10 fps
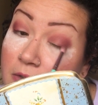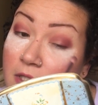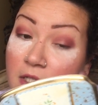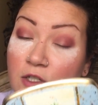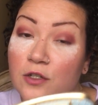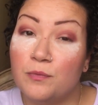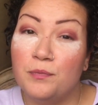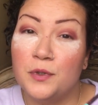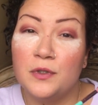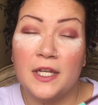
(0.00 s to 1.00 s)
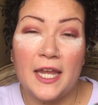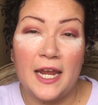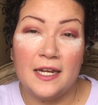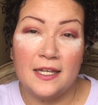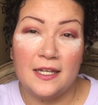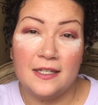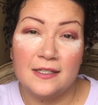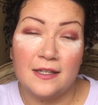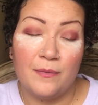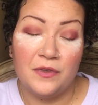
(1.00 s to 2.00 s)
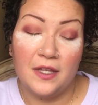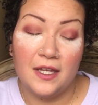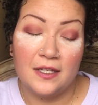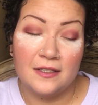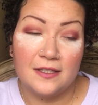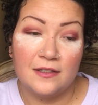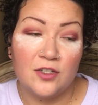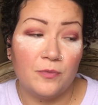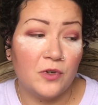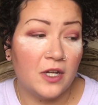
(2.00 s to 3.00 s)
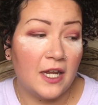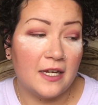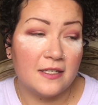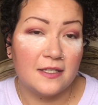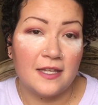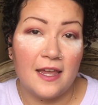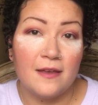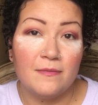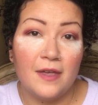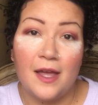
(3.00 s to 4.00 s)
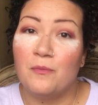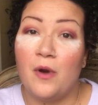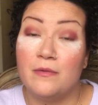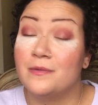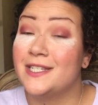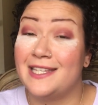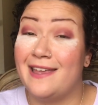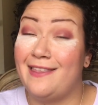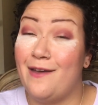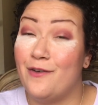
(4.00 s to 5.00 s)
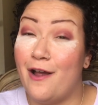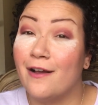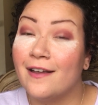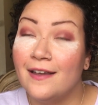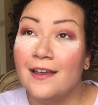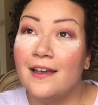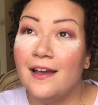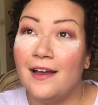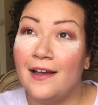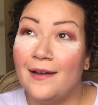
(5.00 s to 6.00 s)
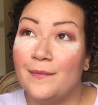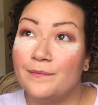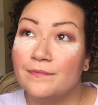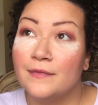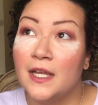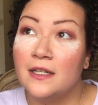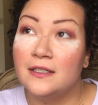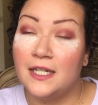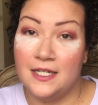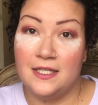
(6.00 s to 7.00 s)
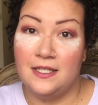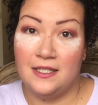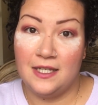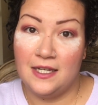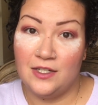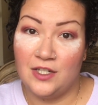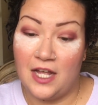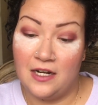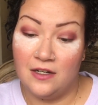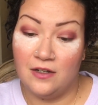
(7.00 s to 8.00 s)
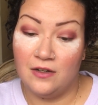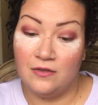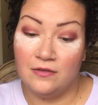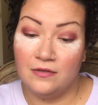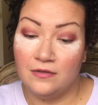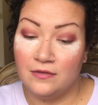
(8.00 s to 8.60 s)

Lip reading: Is it Shabuna something? Shabuna Sam? I'm probably saying that wrong. Didn't see his shadow.